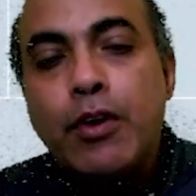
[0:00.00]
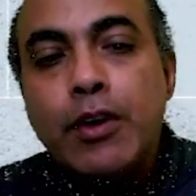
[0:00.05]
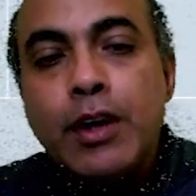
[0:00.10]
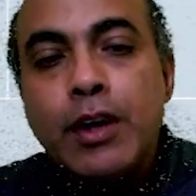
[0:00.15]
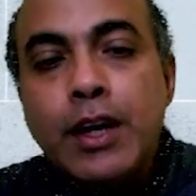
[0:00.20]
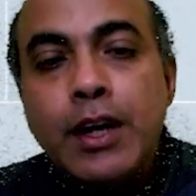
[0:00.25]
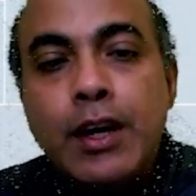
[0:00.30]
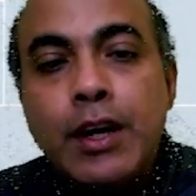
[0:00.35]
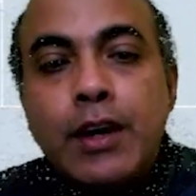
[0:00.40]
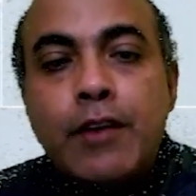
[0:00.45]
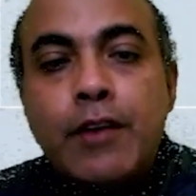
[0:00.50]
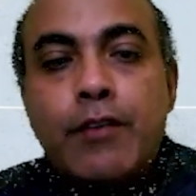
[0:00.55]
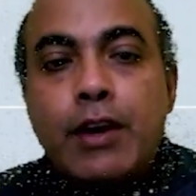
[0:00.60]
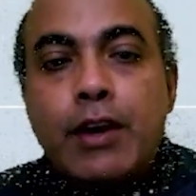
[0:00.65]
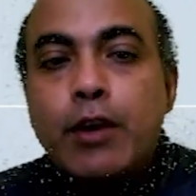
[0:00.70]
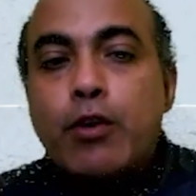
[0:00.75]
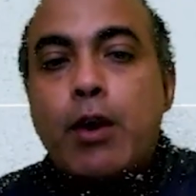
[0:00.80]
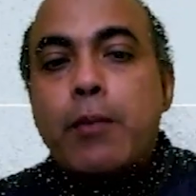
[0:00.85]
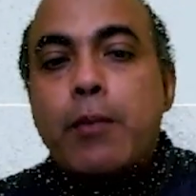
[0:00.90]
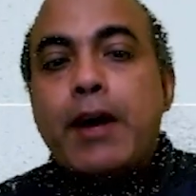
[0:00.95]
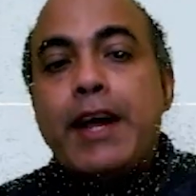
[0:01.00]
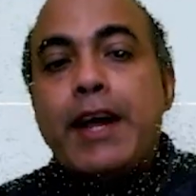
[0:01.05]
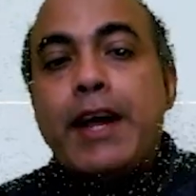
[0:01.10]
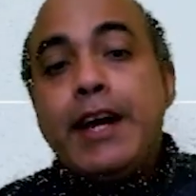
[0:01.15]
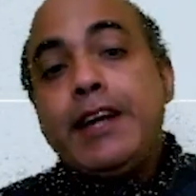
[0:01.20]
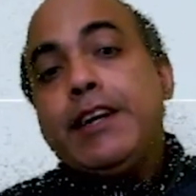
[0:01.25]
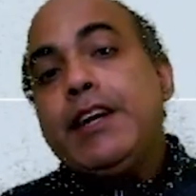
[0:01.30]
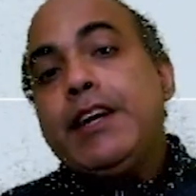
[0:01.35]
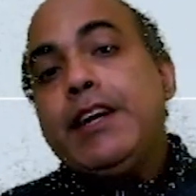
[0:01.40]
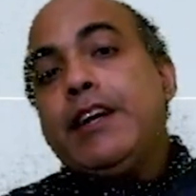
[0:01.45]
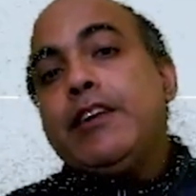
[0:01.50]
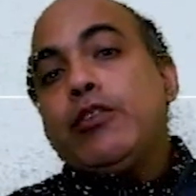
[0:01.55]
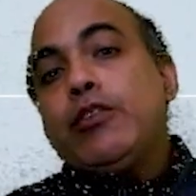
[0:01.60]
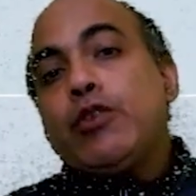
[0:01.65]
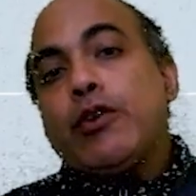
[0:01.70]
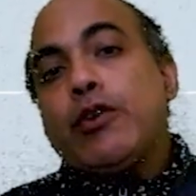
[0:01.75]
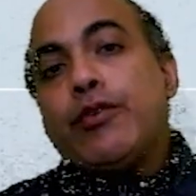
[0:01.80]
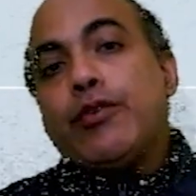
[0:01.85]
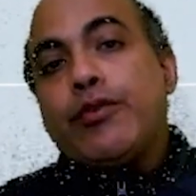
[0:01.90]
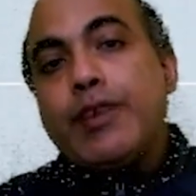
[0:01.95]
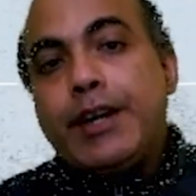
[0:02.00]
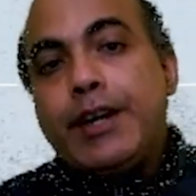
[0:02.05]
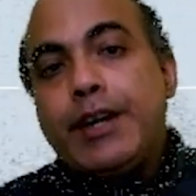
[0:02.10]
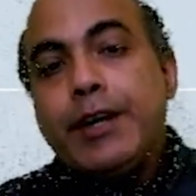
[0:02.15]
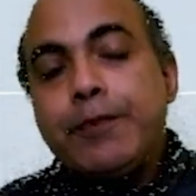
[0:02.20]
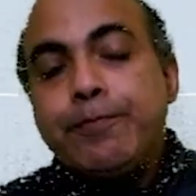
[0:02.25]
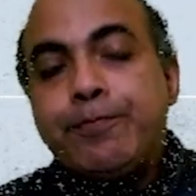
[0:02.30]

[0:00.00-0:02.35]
1,8 degrees of freedom,